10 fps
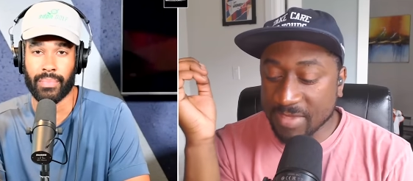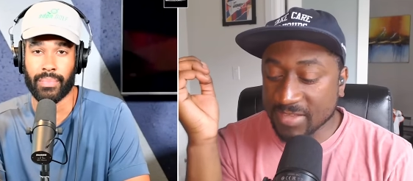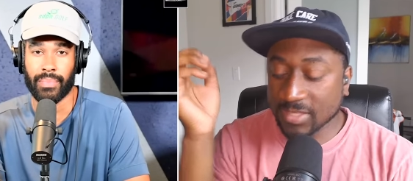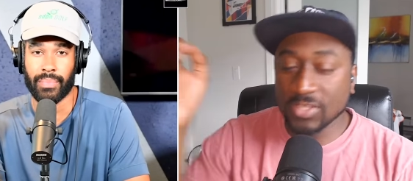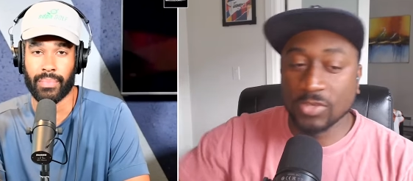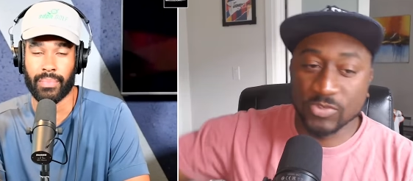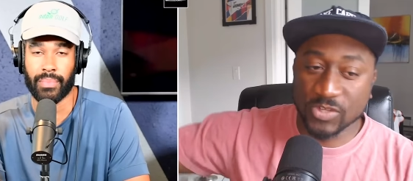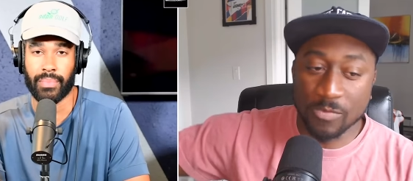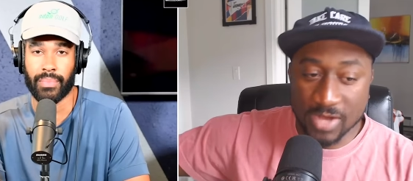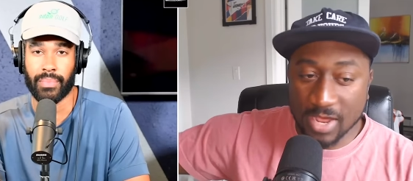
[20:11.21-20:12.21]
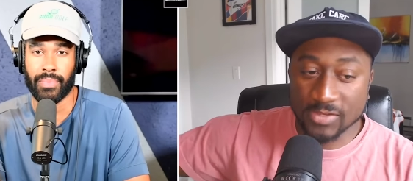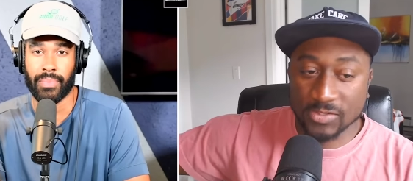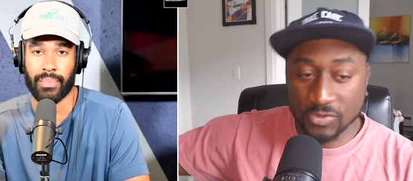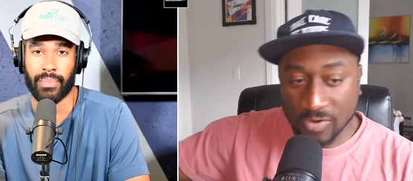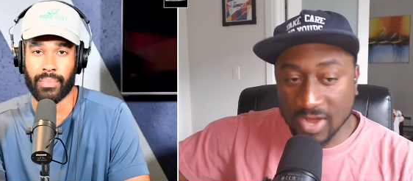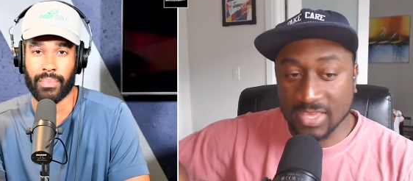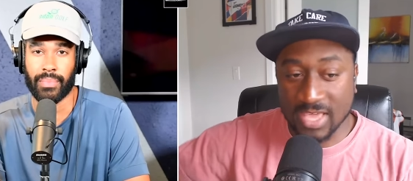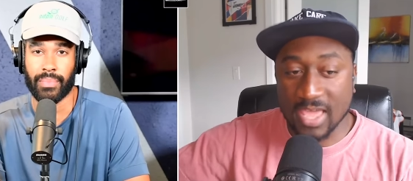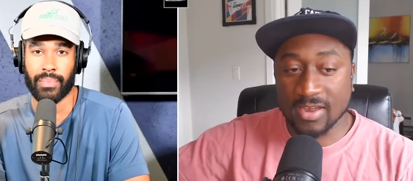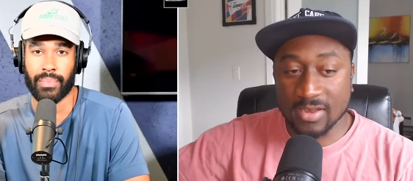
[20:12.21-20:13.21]
Speaker 1: basically use someone else to try to
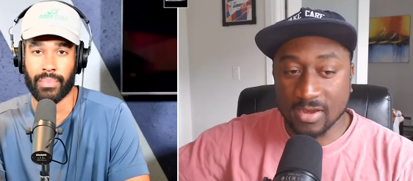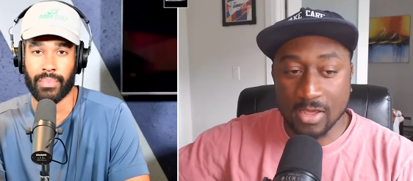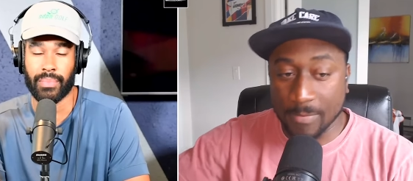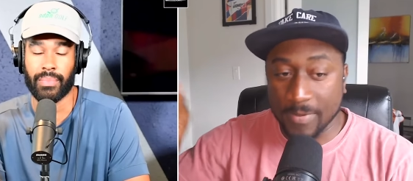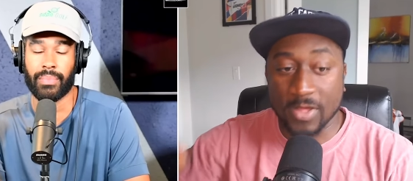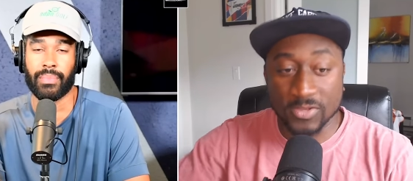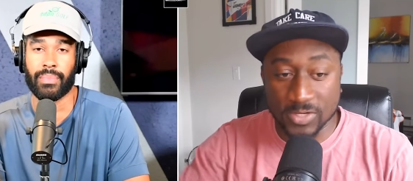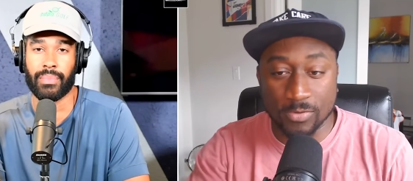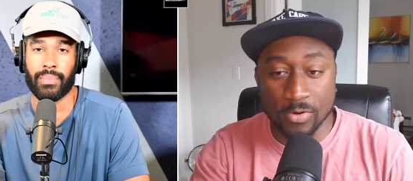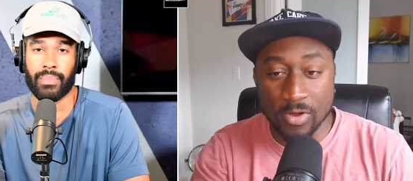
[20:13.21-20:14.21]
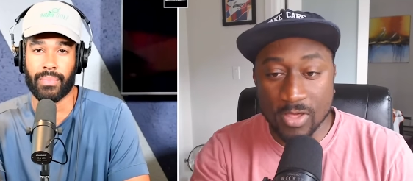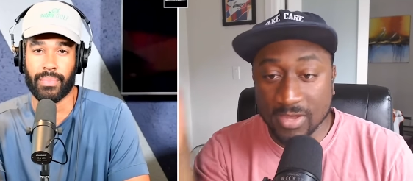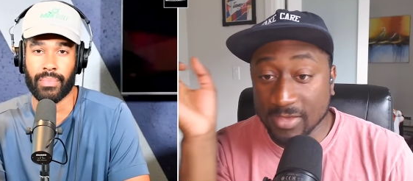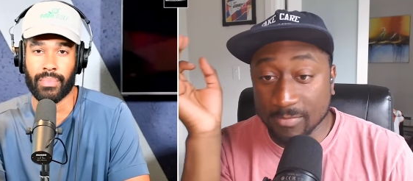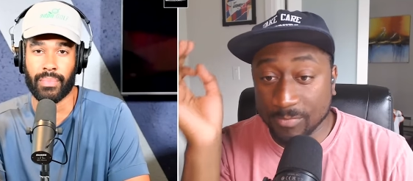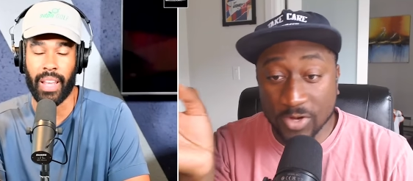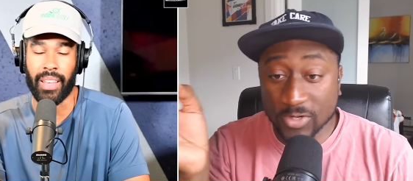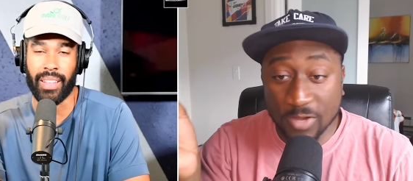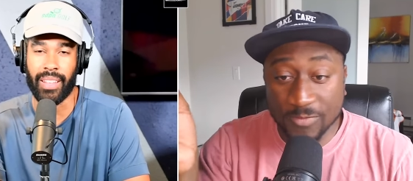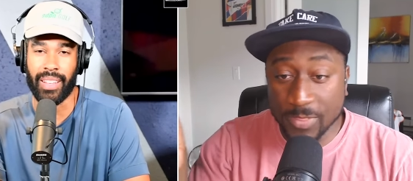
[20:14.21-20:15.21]
get an apology through. Like, yeah. put
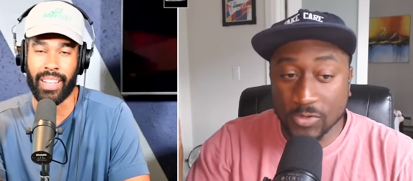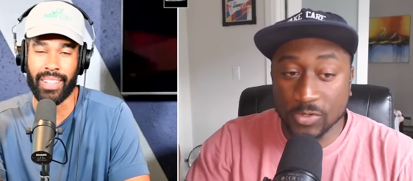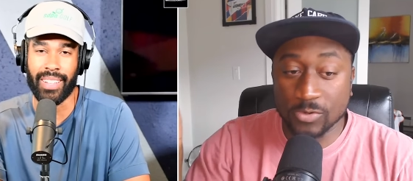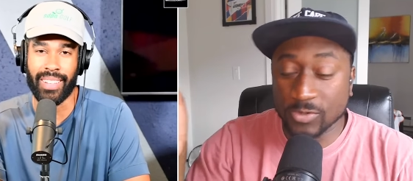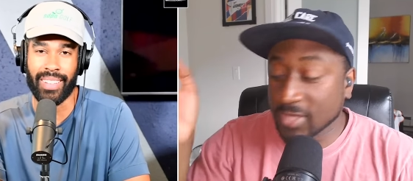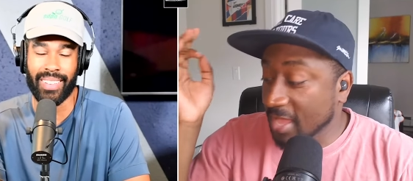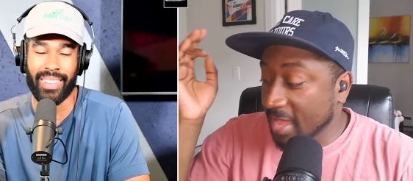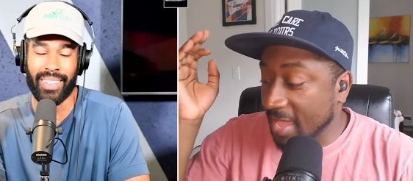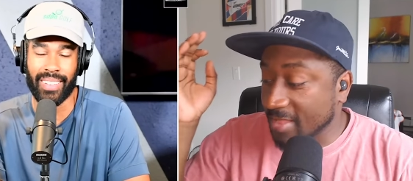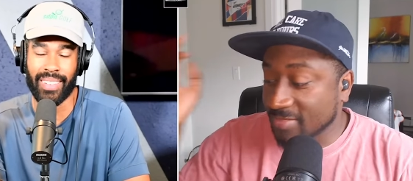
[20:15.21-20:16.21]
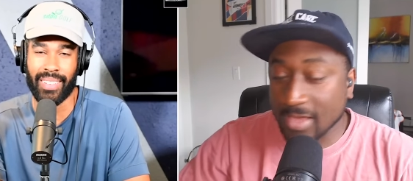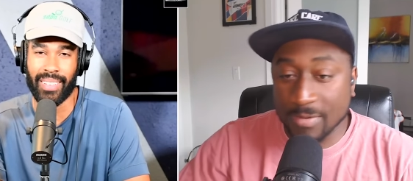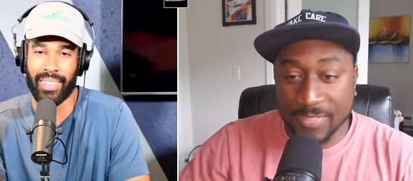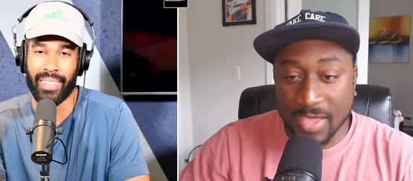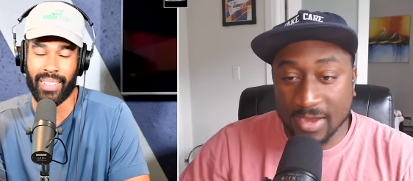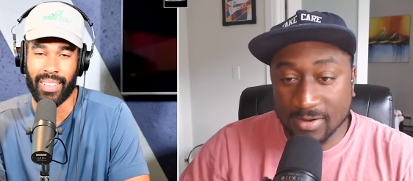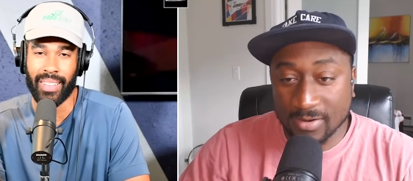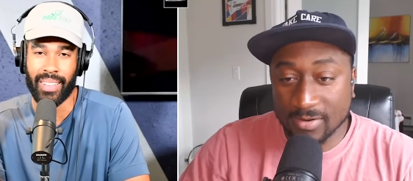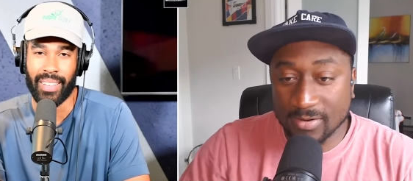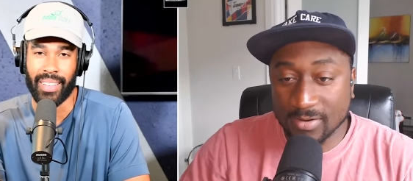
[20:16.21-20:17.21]
yourself in their shoes and think about that.
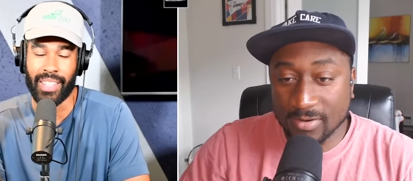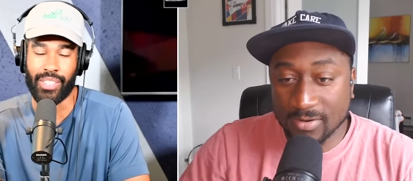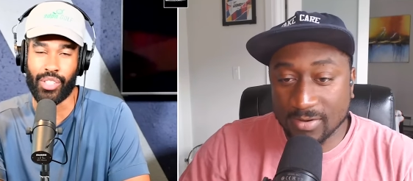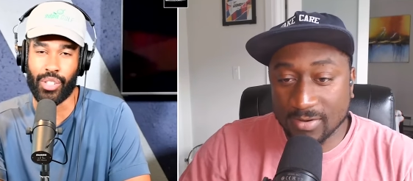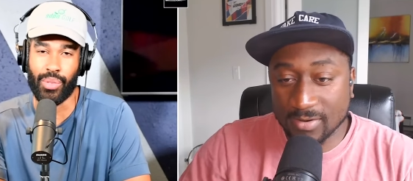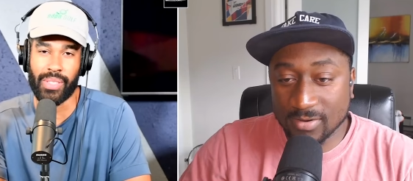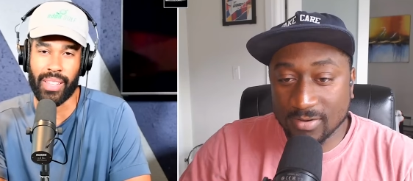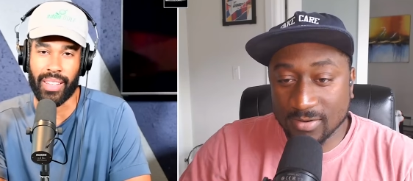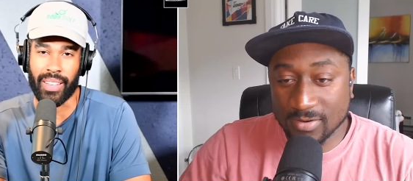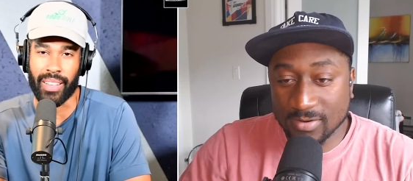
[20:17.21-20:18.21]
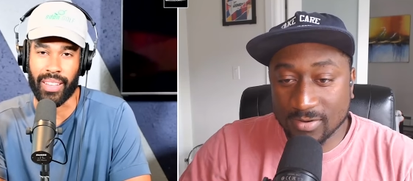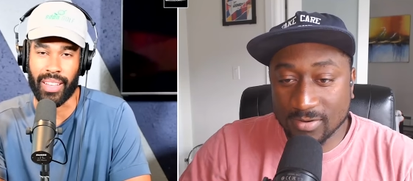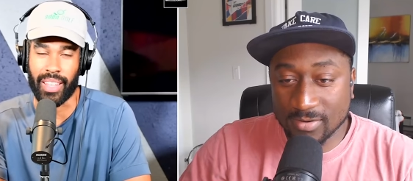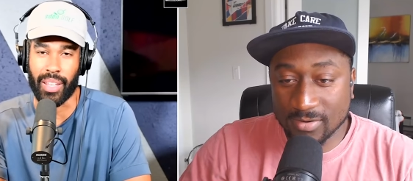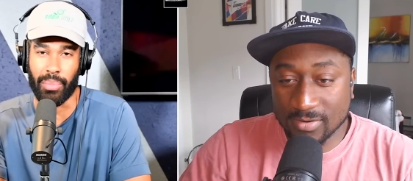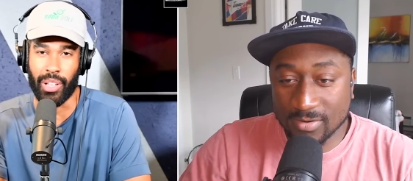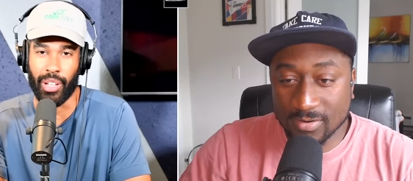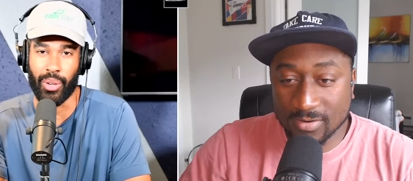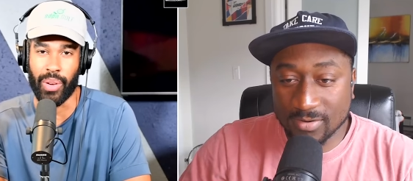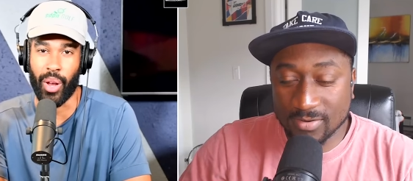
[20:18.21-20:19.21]
Speaker 2: He's using Akim
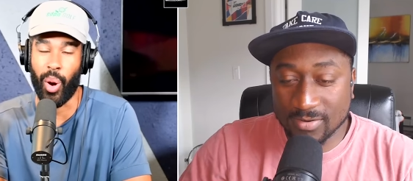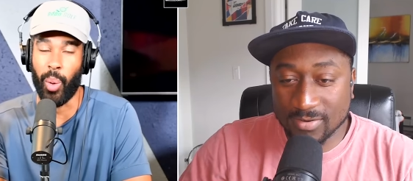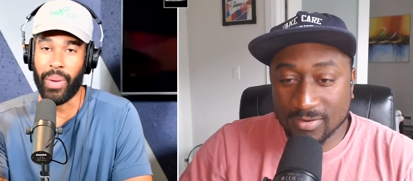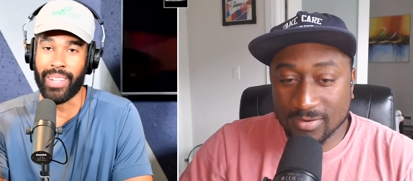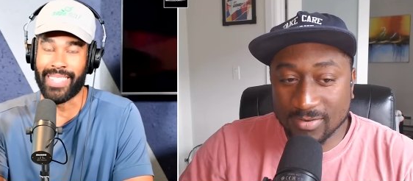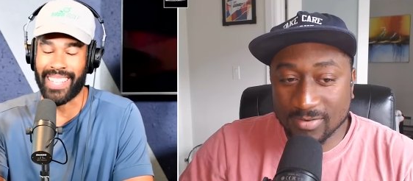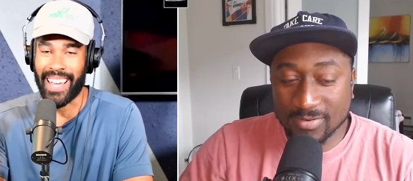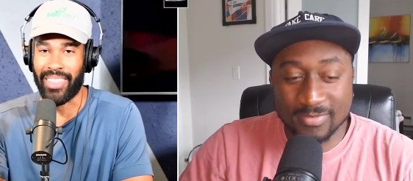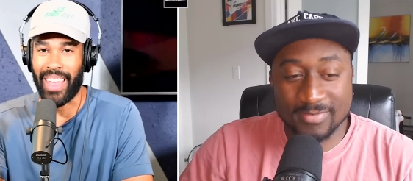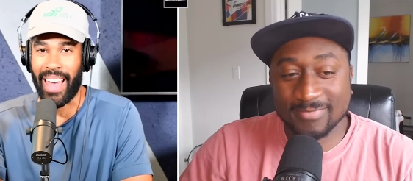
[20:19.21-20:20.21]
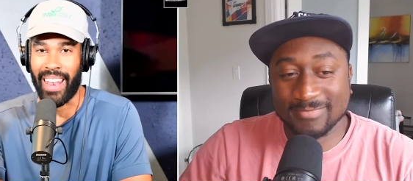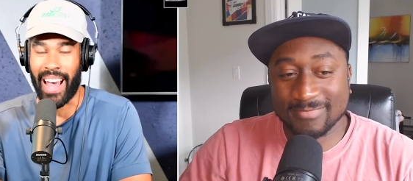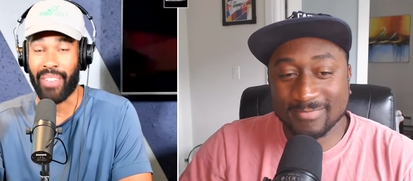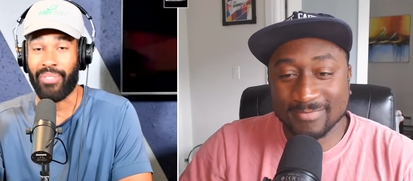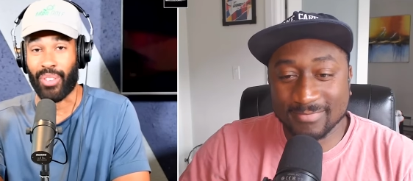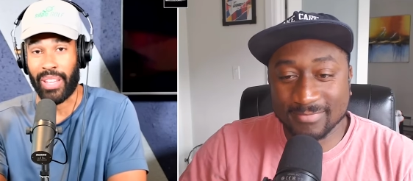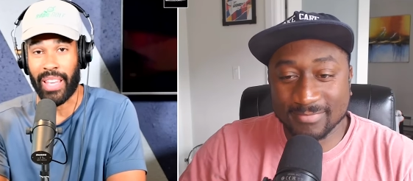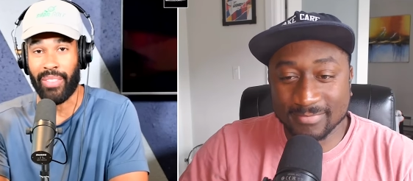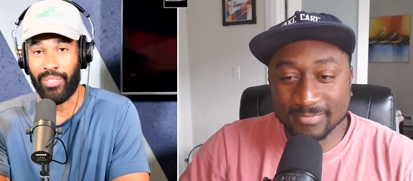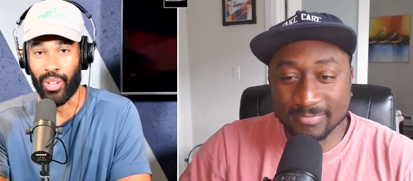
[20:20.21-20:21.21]
Aliu and hoping to get that I
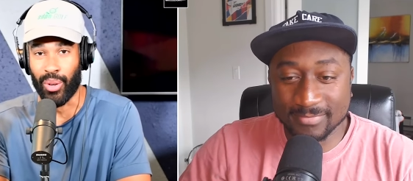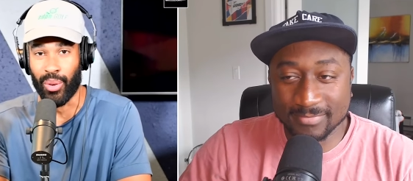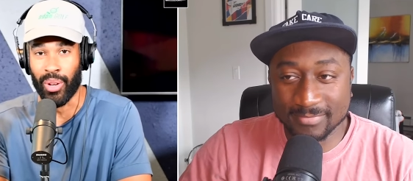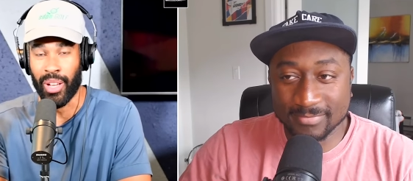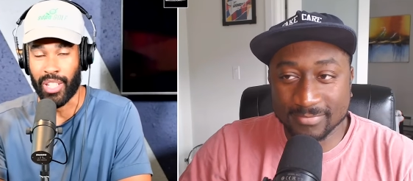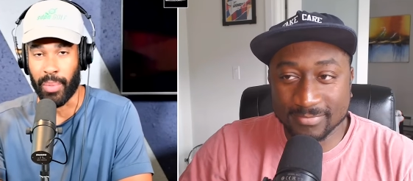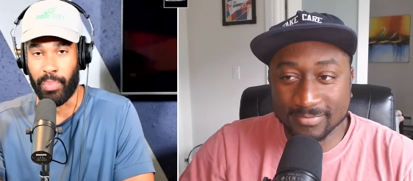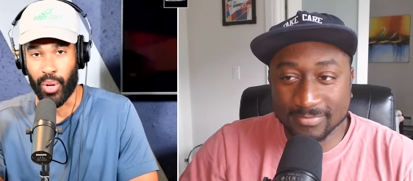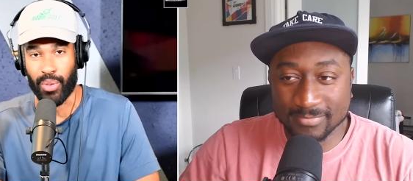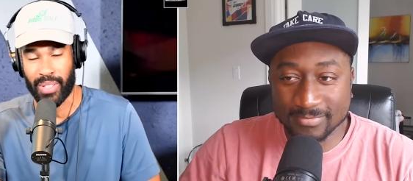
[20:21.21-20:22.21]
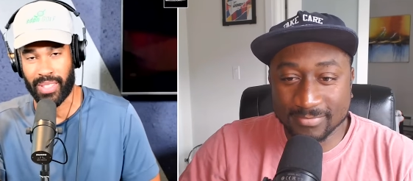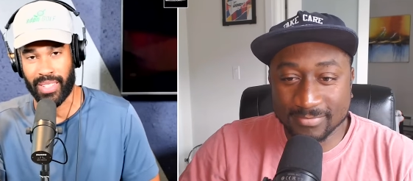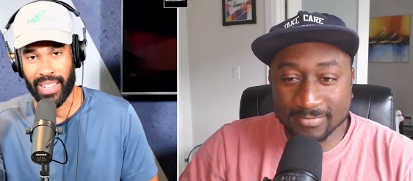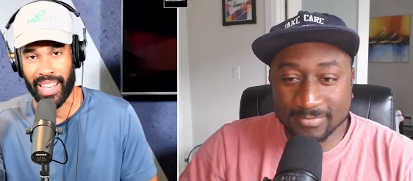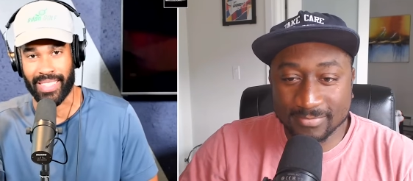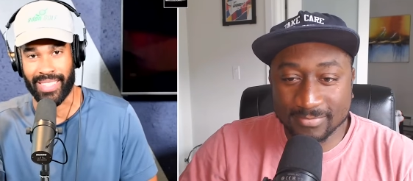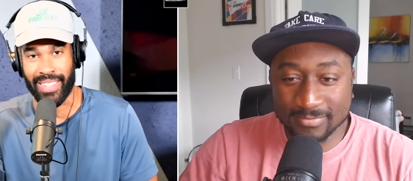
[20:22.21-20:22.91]
forgive you to boost his